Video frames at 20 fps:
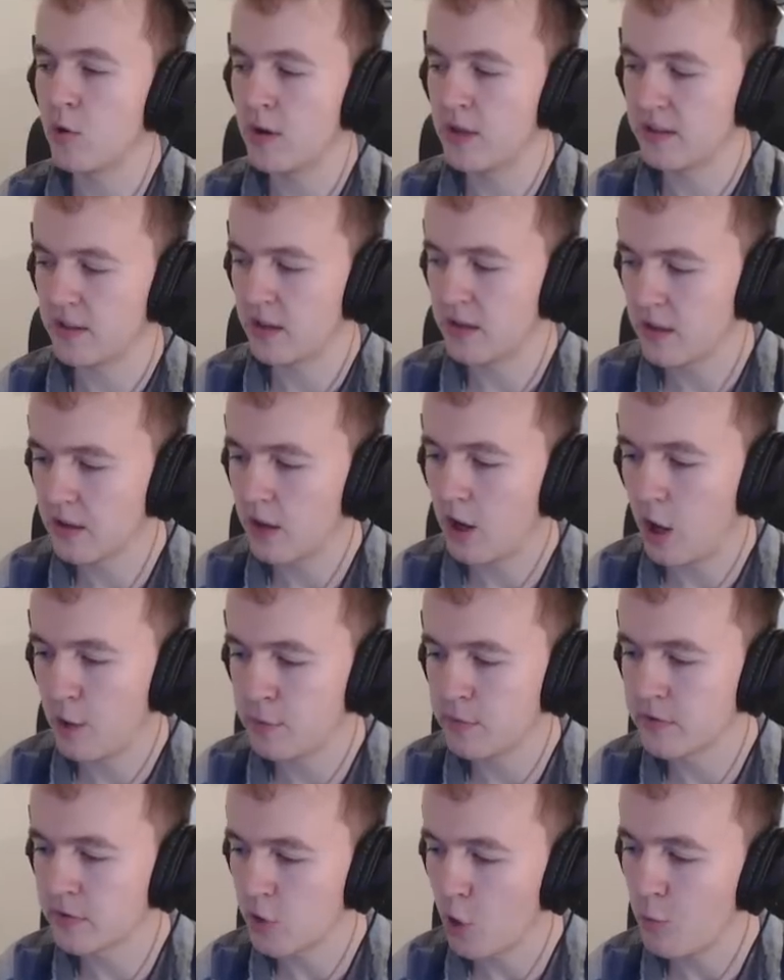goal is. I think the
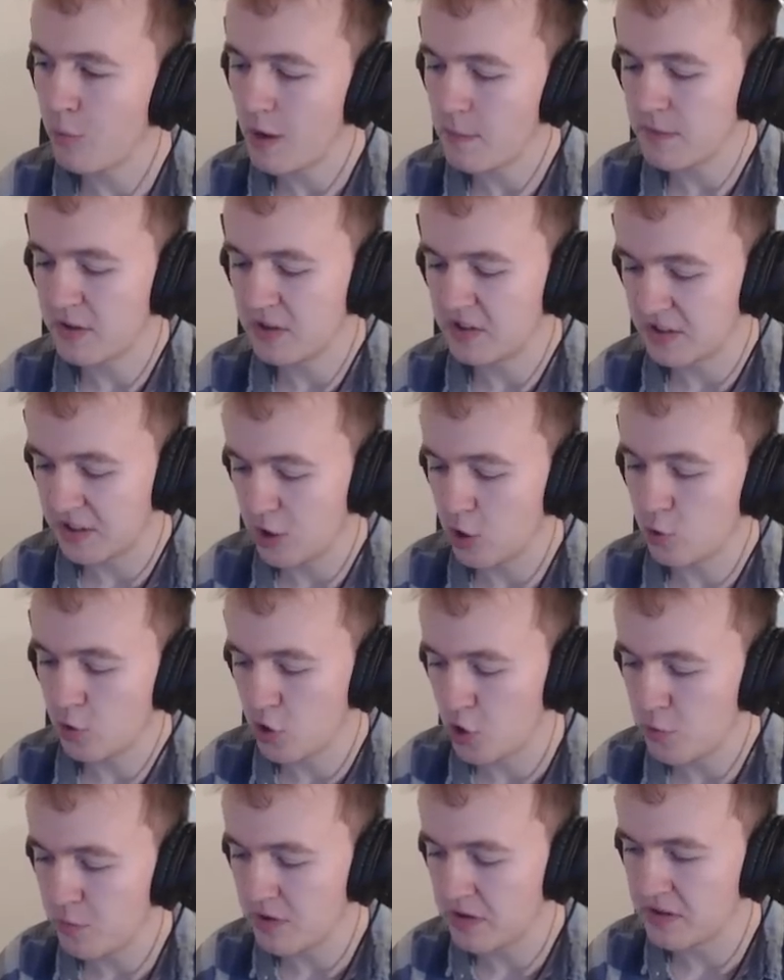harpoon's goal might be to kill
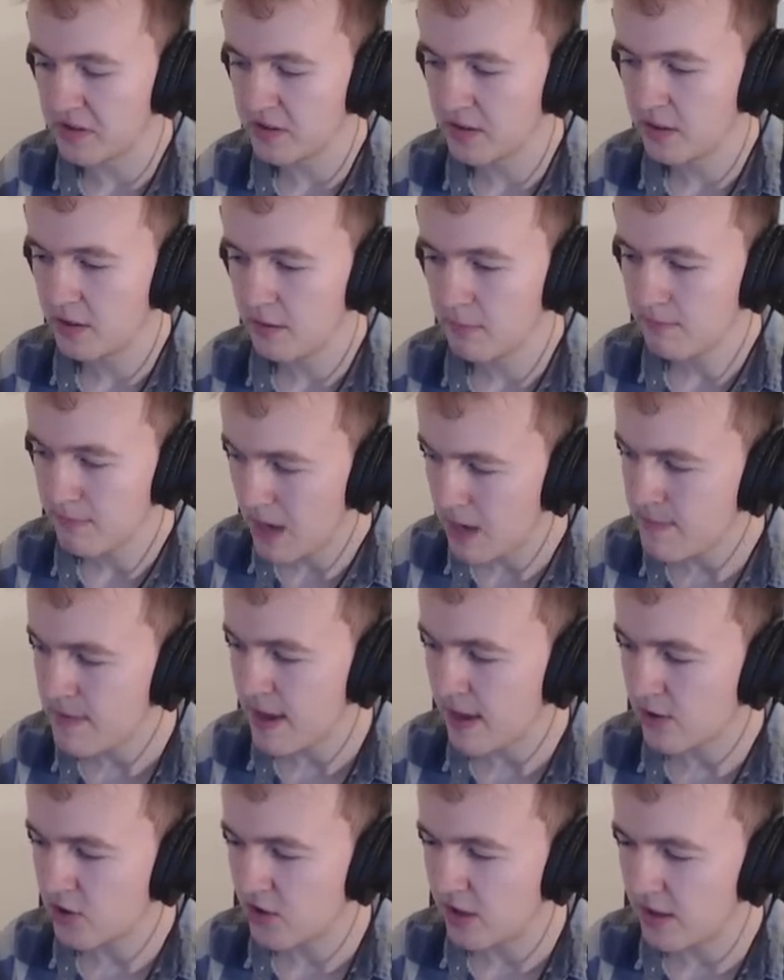humans.
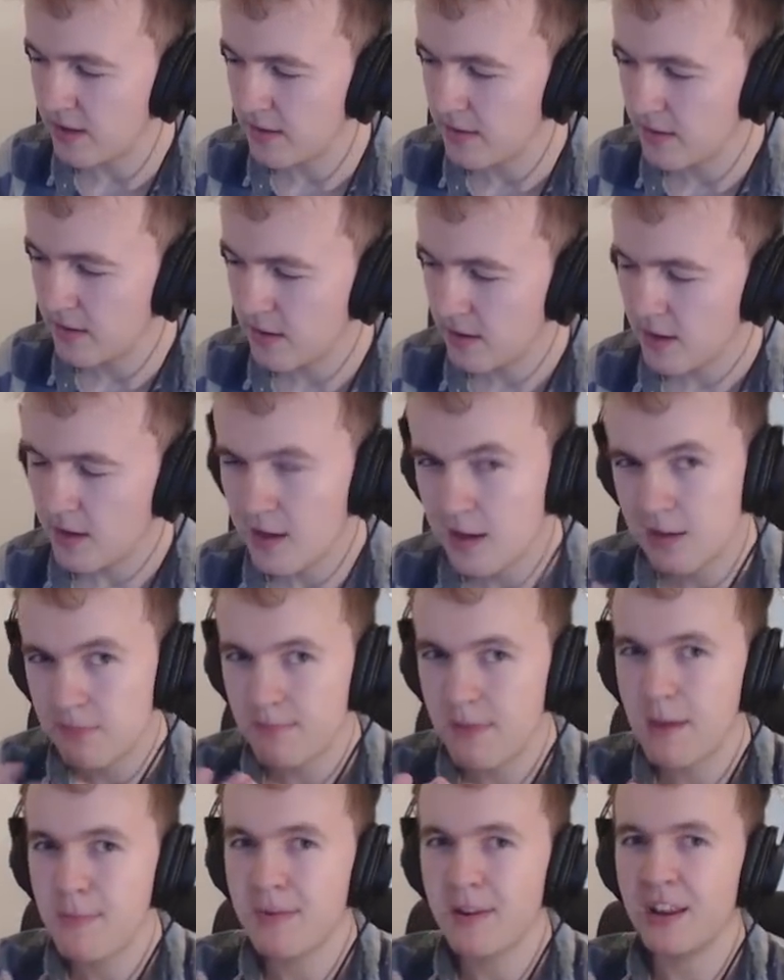Maybe actually,
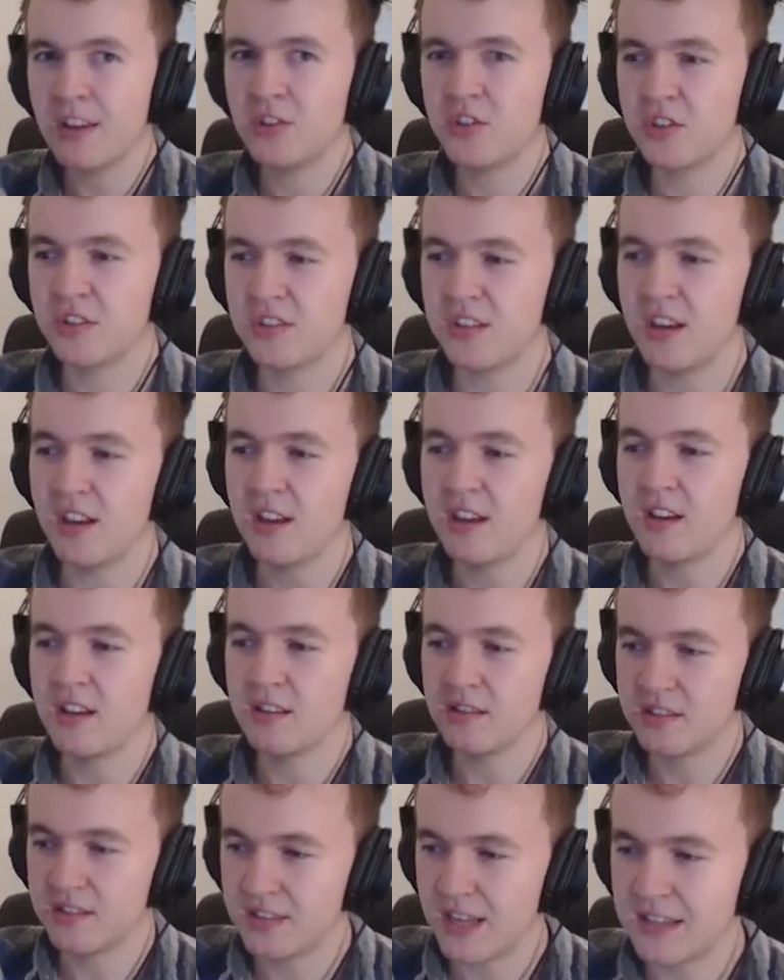maybe let's just
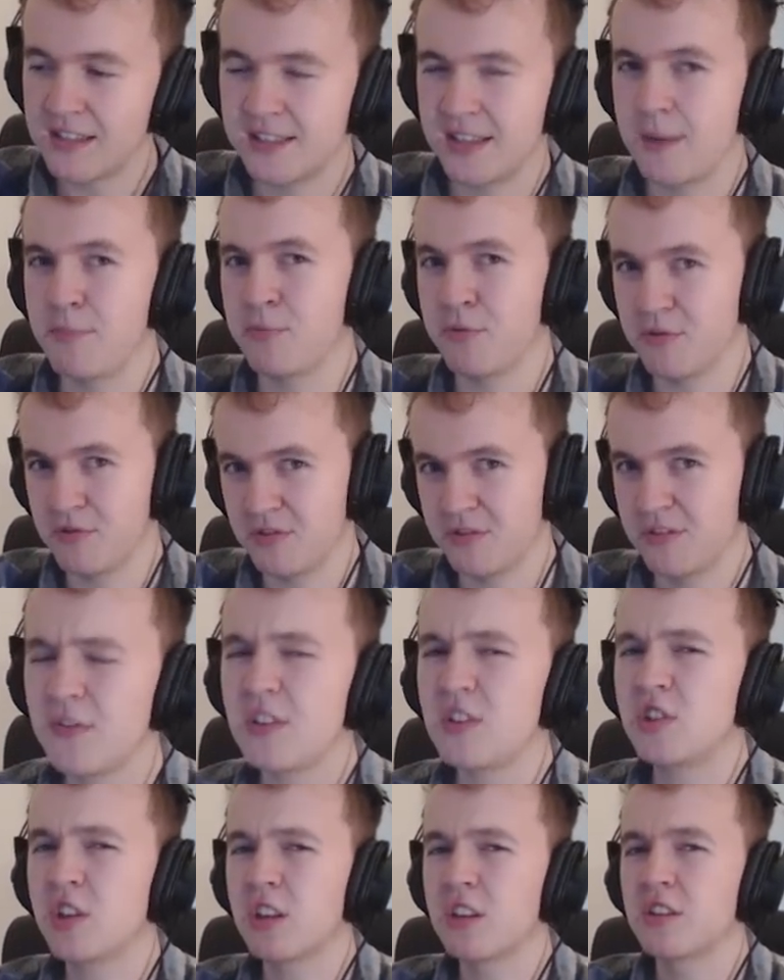uh, stay separate.
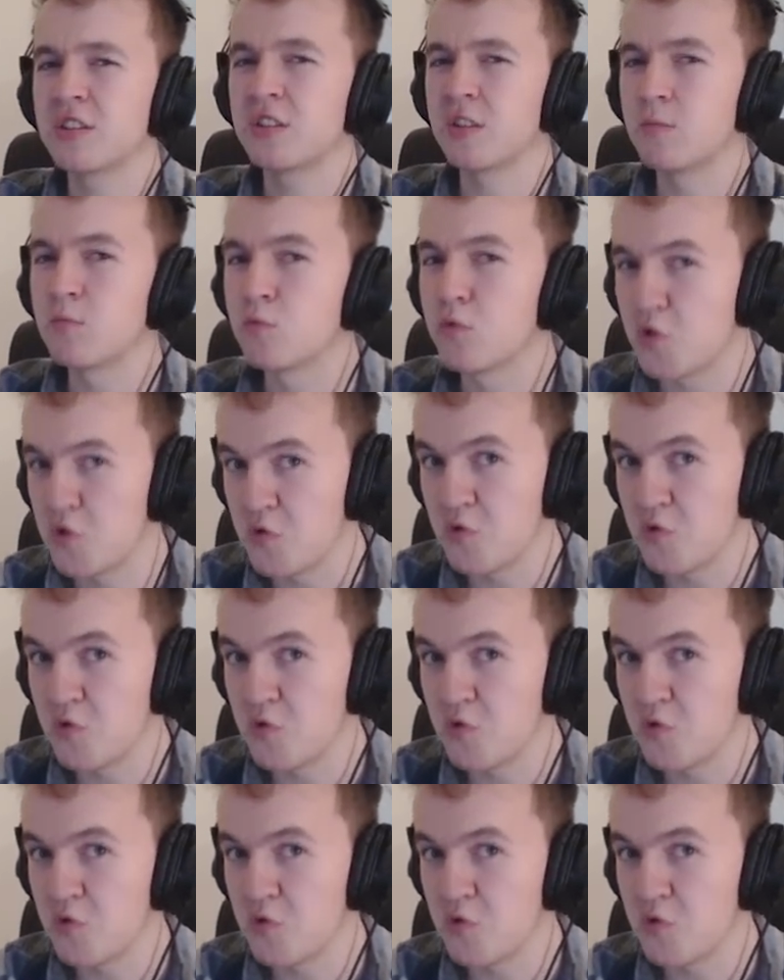Give each other some